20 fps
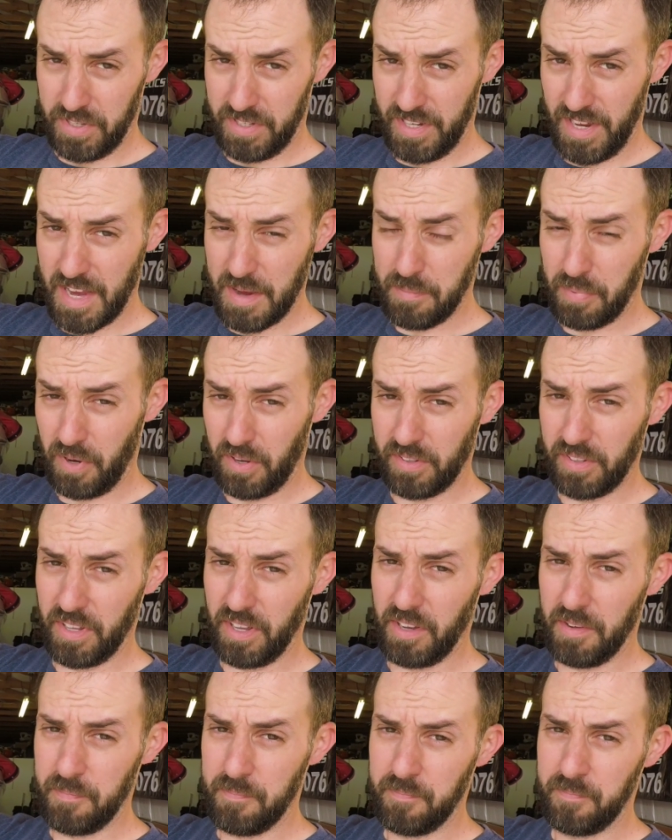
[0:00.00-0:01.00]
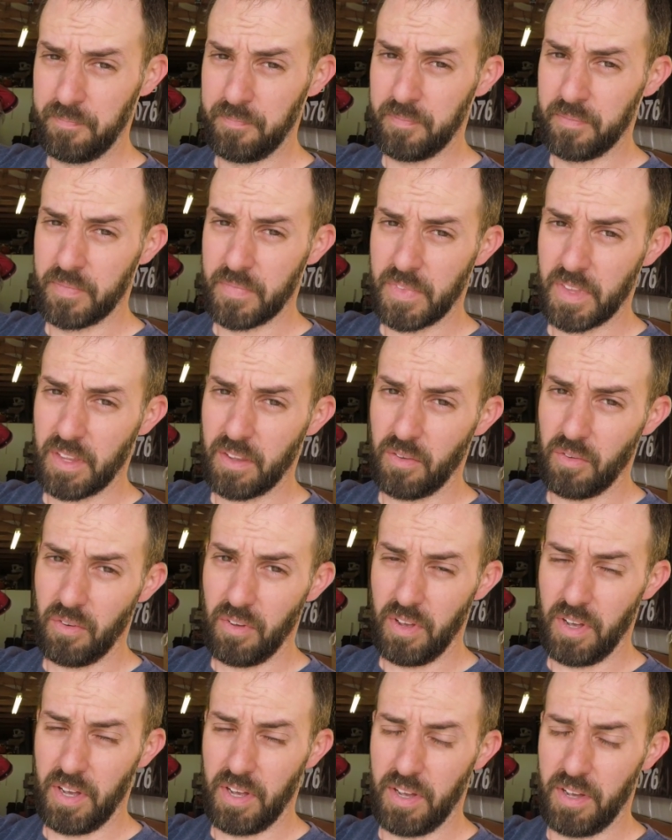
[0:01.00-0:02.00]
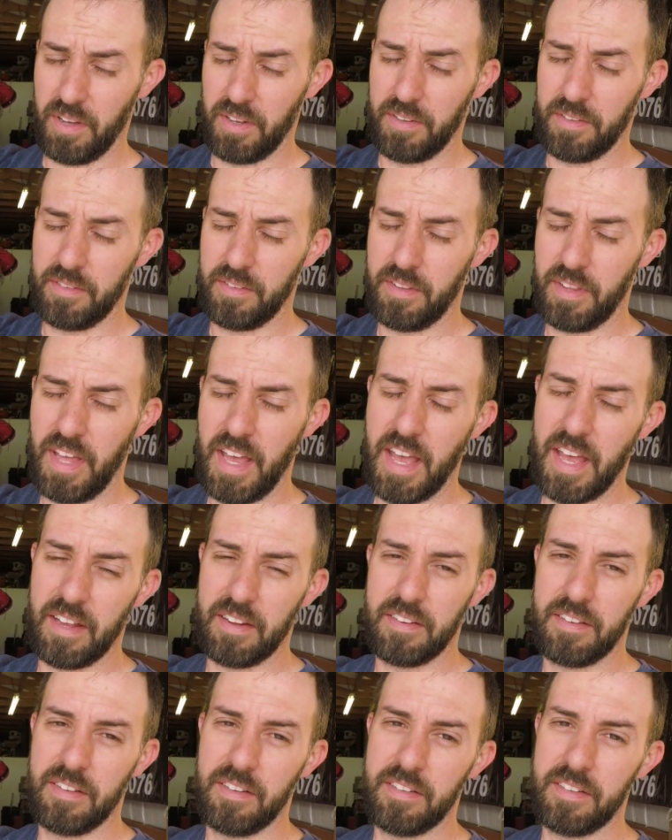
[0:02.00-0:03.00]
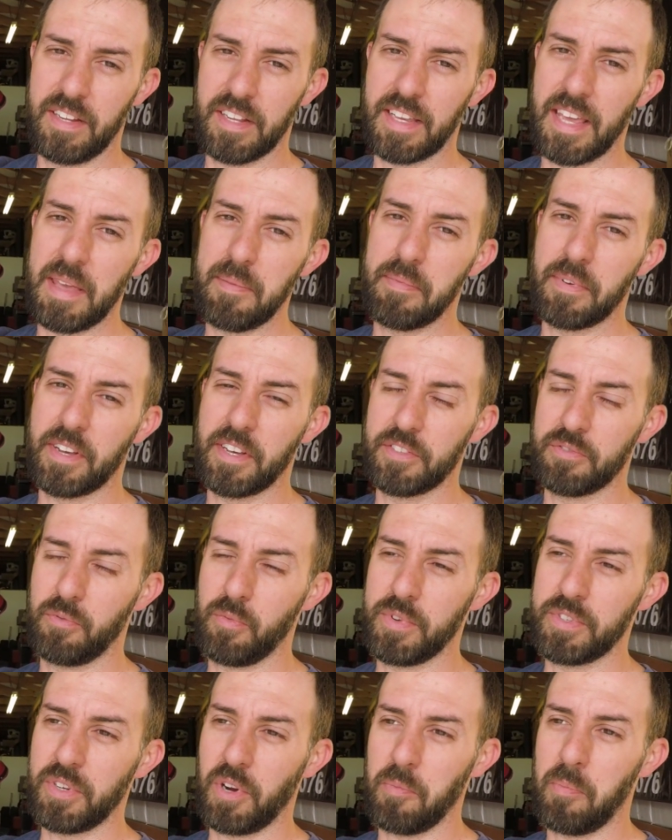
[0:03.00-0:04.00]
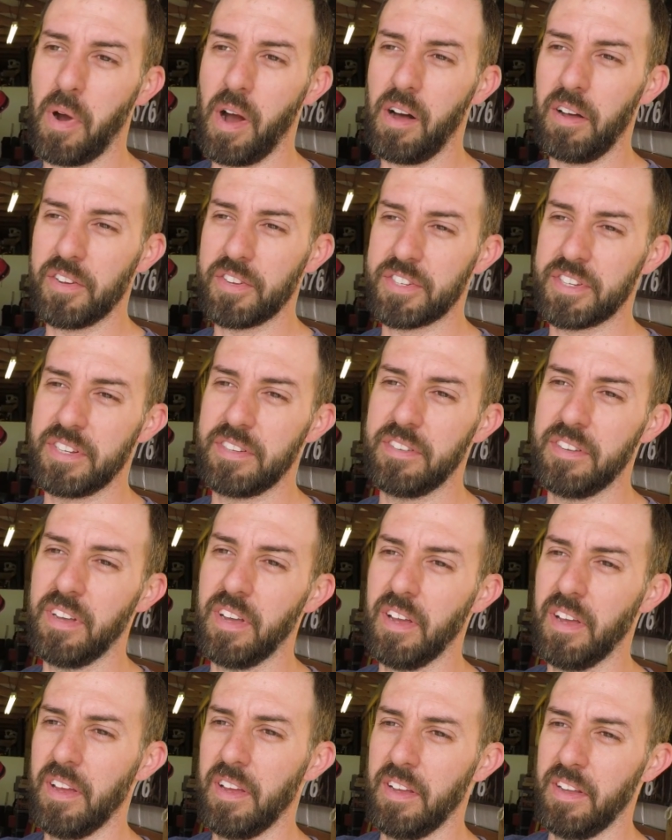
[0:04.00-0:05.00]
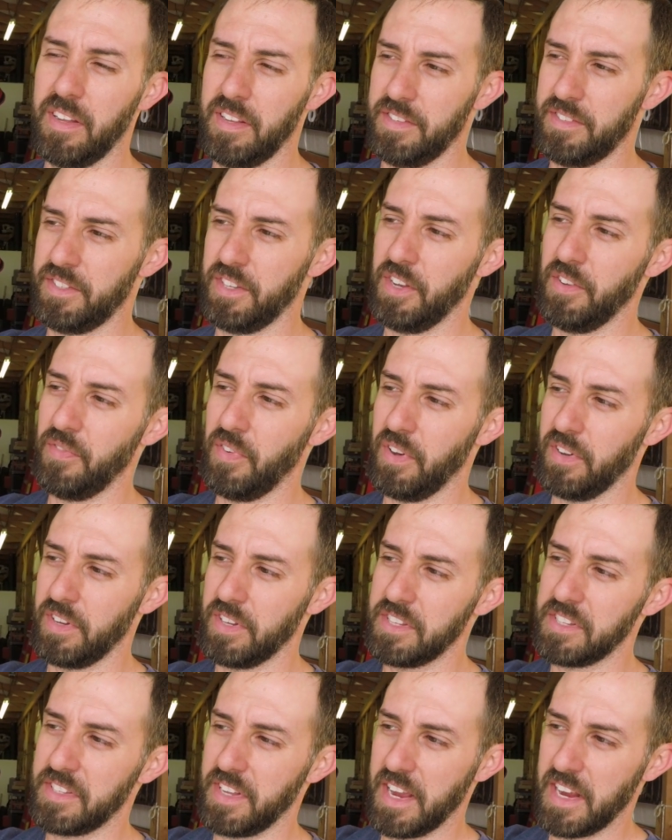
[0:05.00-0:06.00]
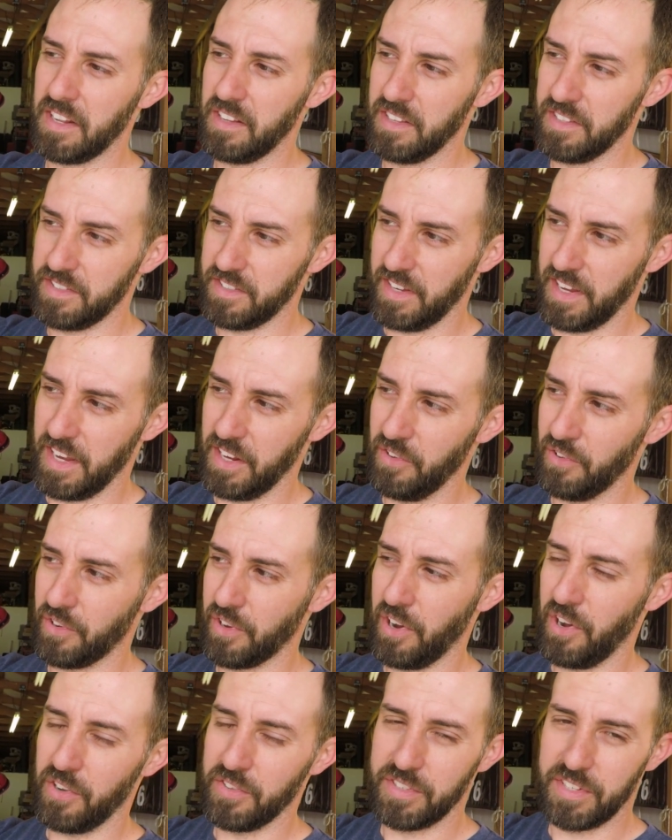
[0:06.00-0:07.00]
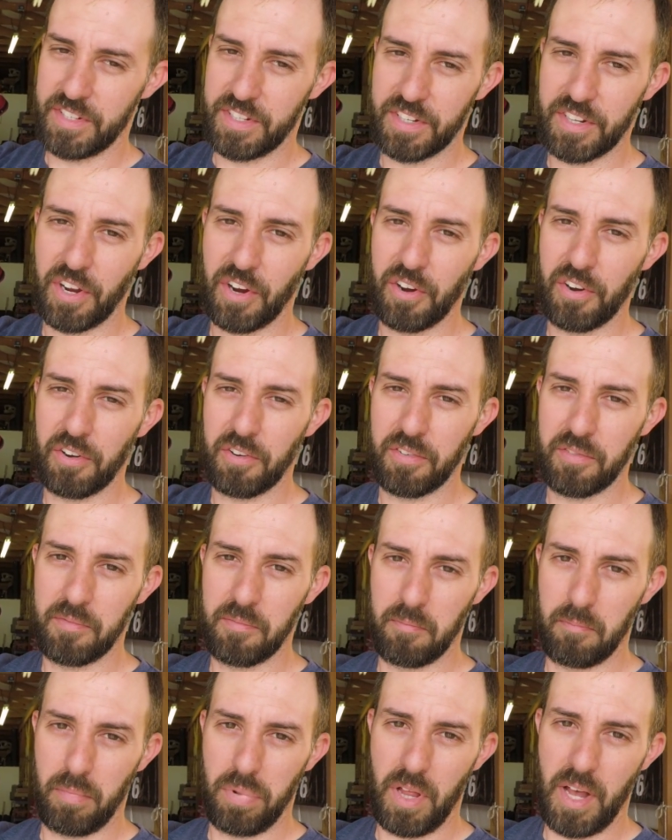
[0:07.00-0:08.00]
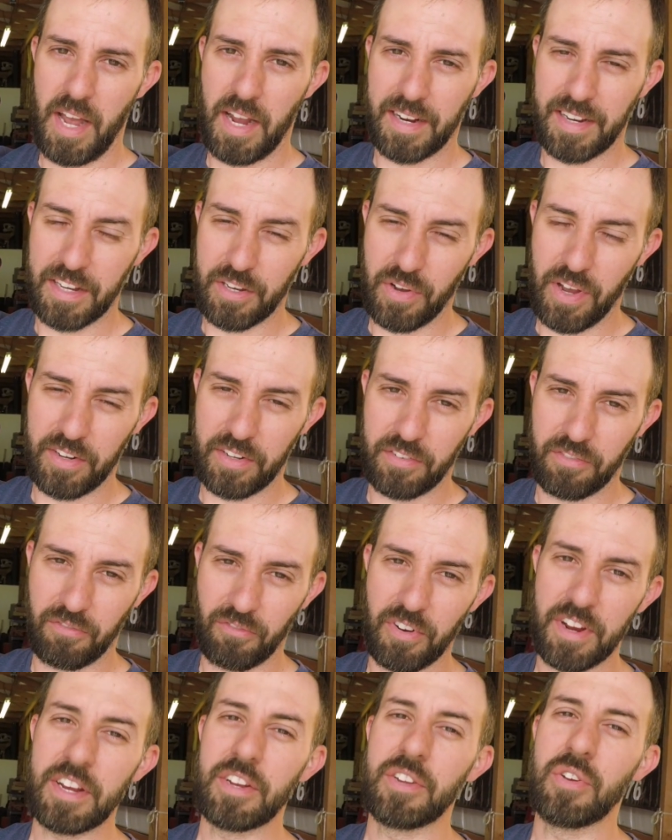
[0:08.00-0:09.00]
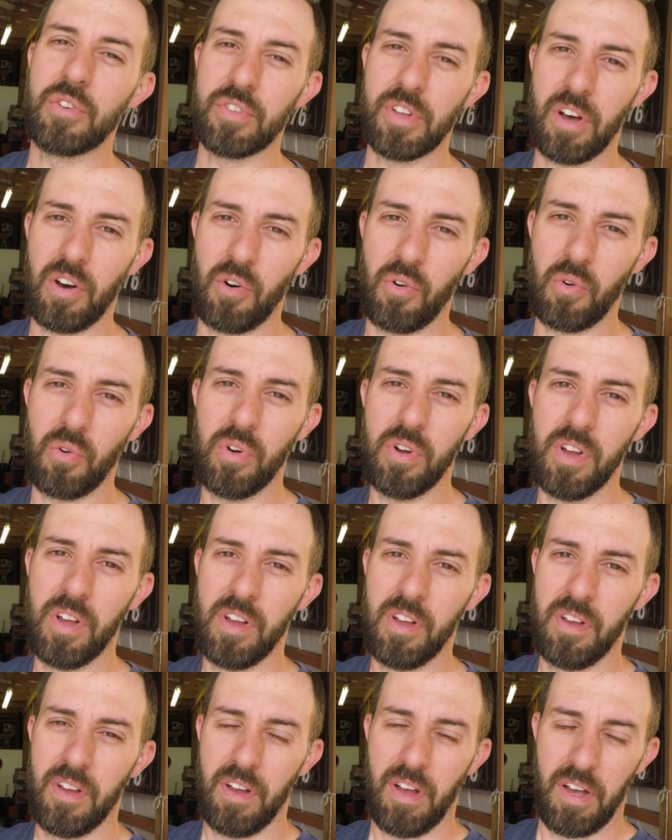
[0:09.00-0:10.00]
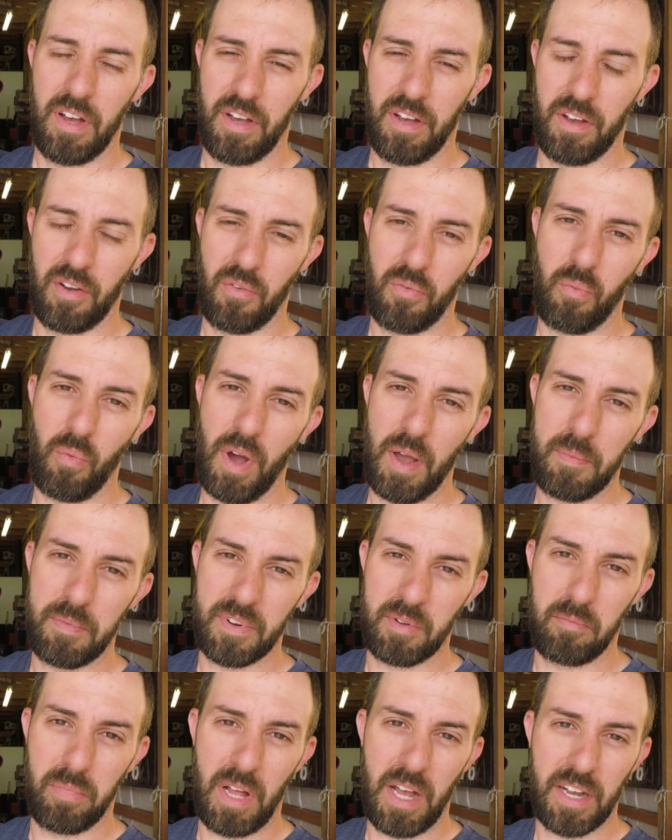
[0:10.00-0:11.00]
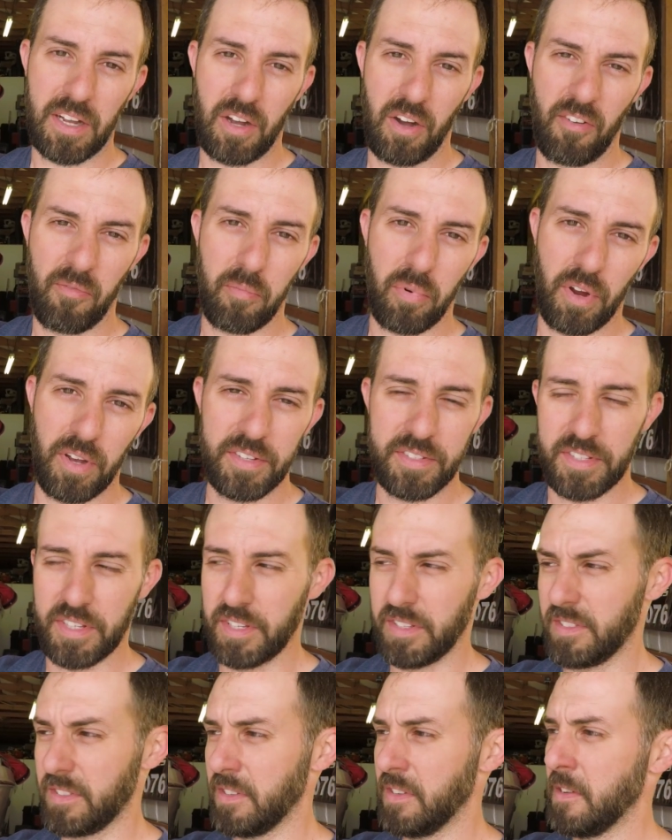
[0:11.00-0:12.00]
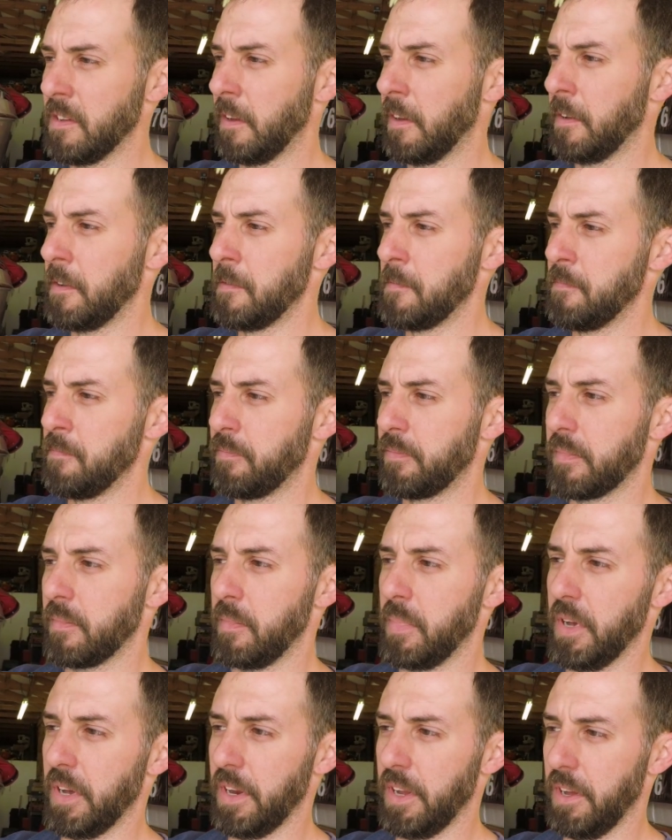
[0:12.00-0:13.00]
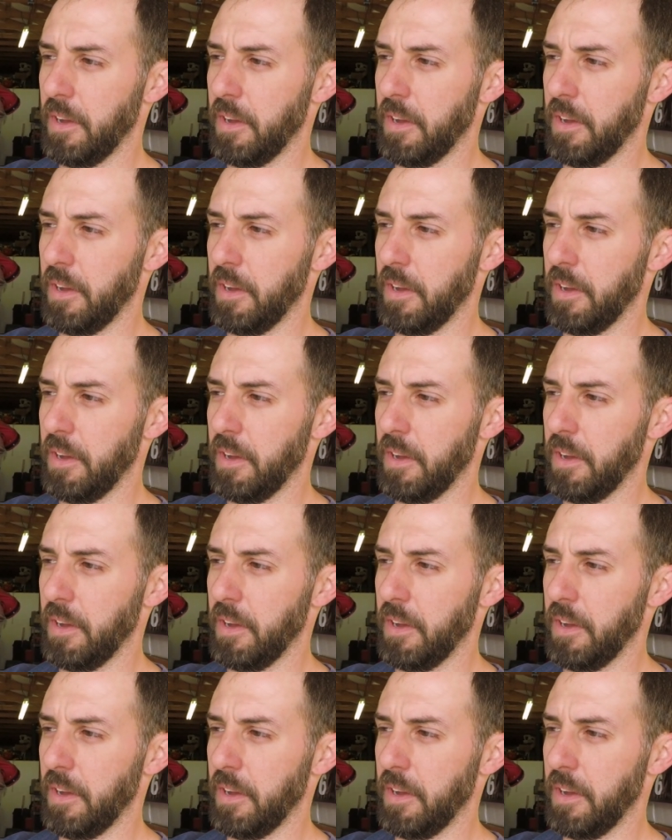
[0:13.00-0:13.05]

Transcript: tape on the that to keep it, because when we start polishing and stuff on the stainless, it'll cause it to turn black, and you'll have to redo the whole wiping the black off process. But